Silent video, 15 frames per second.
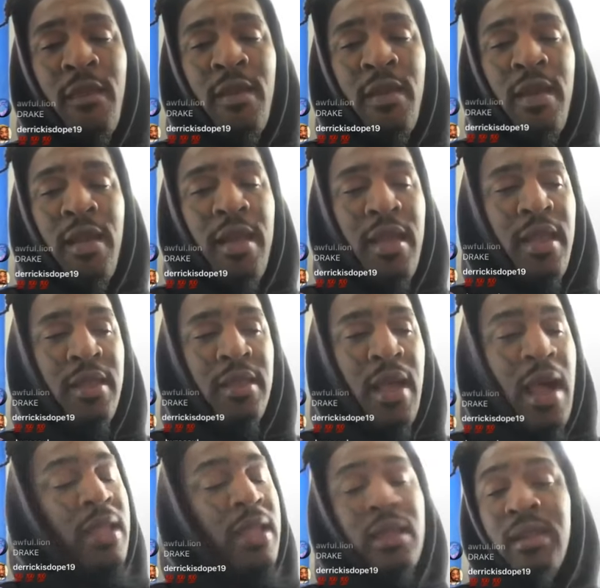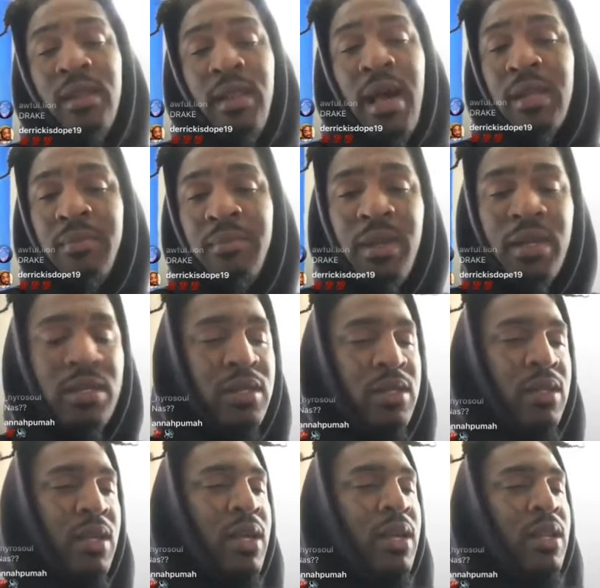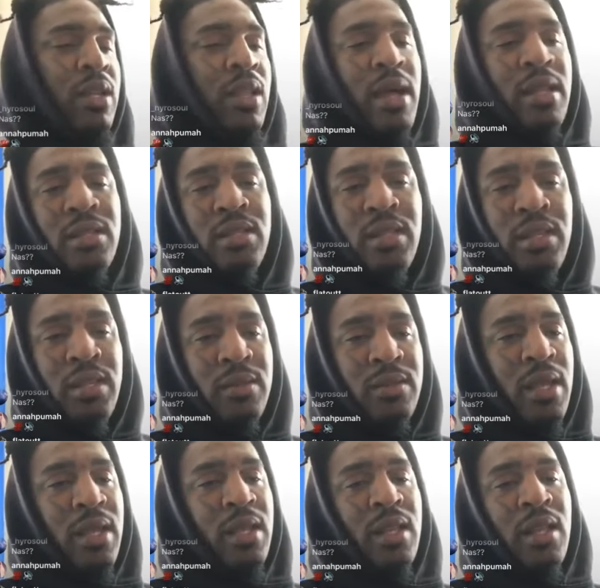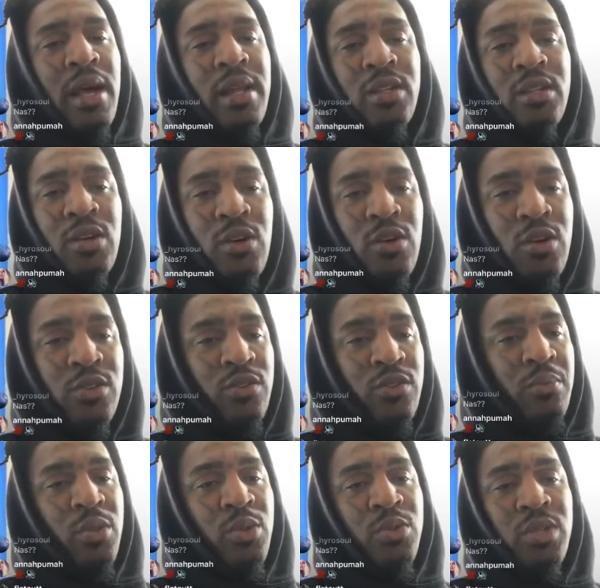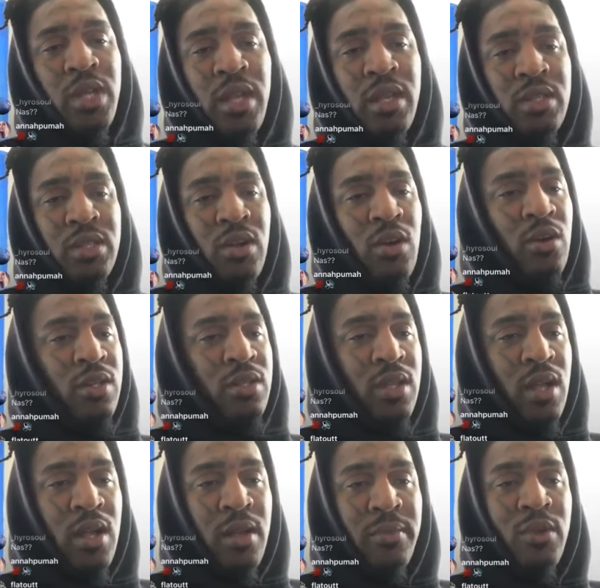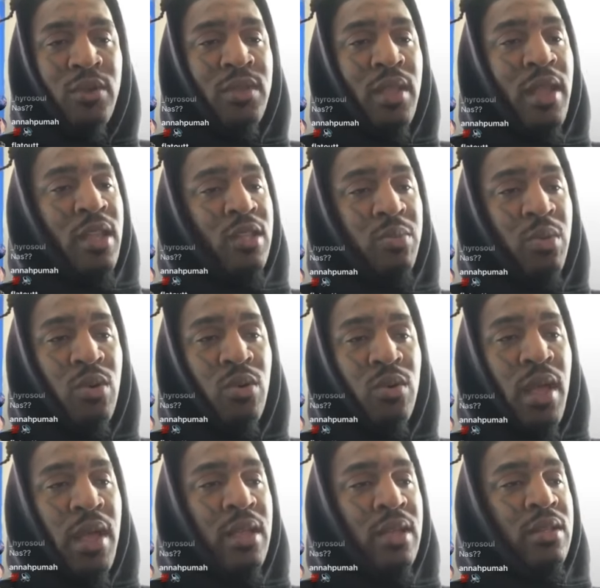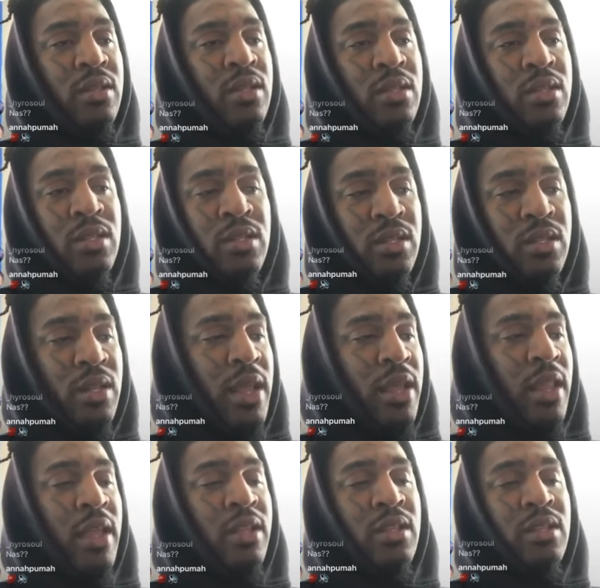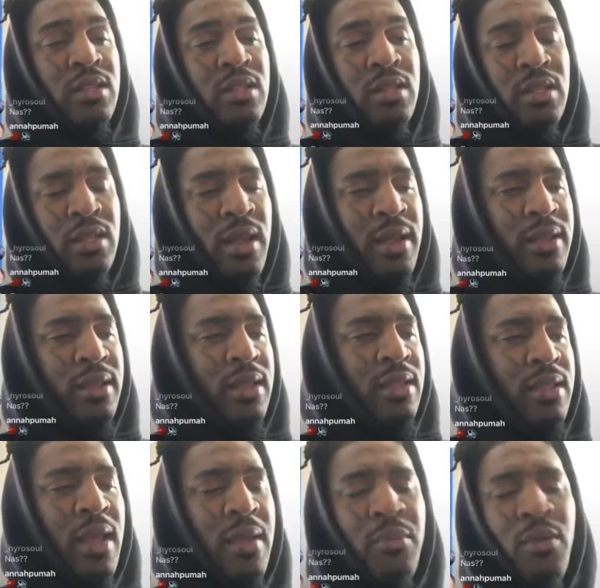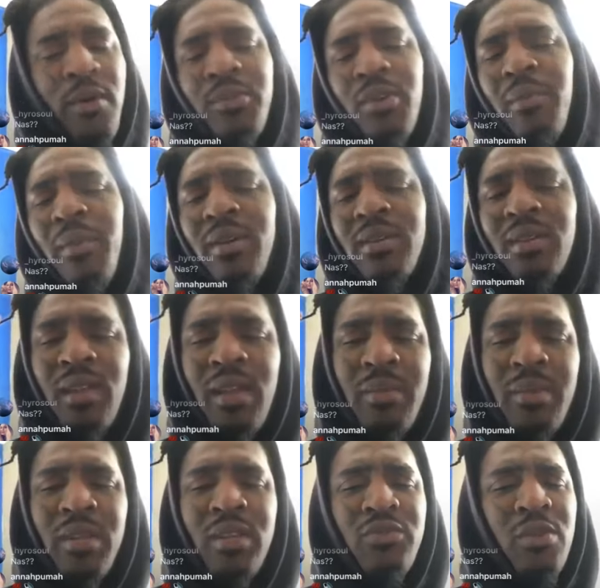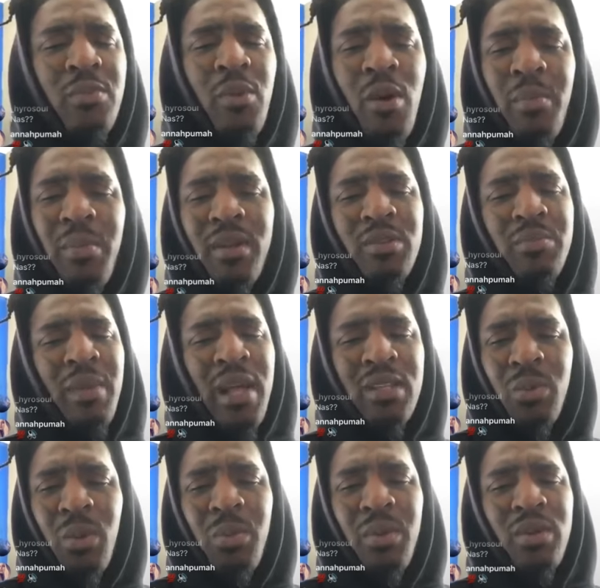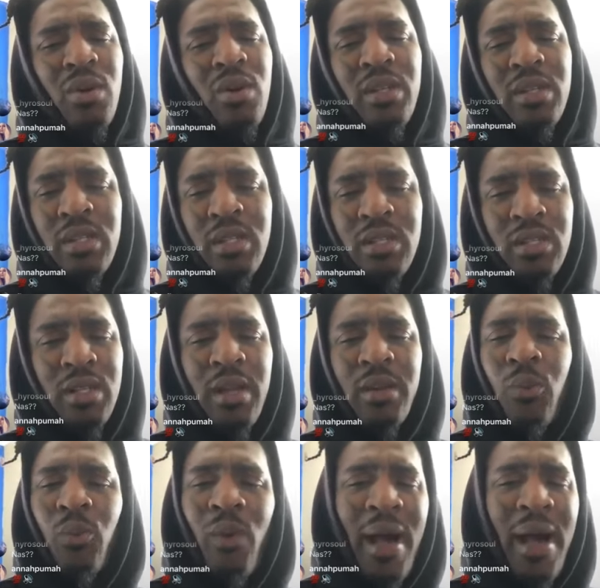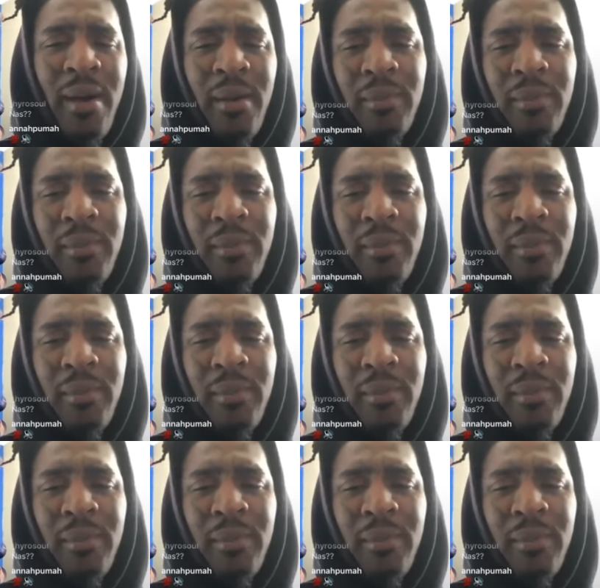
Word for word: And I get a lot of messages, I get a lot of DMs, I get a lot of calls from blue checks all the time. Yo, thanks, bro. Like this and this and that, like this and that. I get that, bro. I'm talking about celebrities, football players, basketball players, all that shit is kind of wild.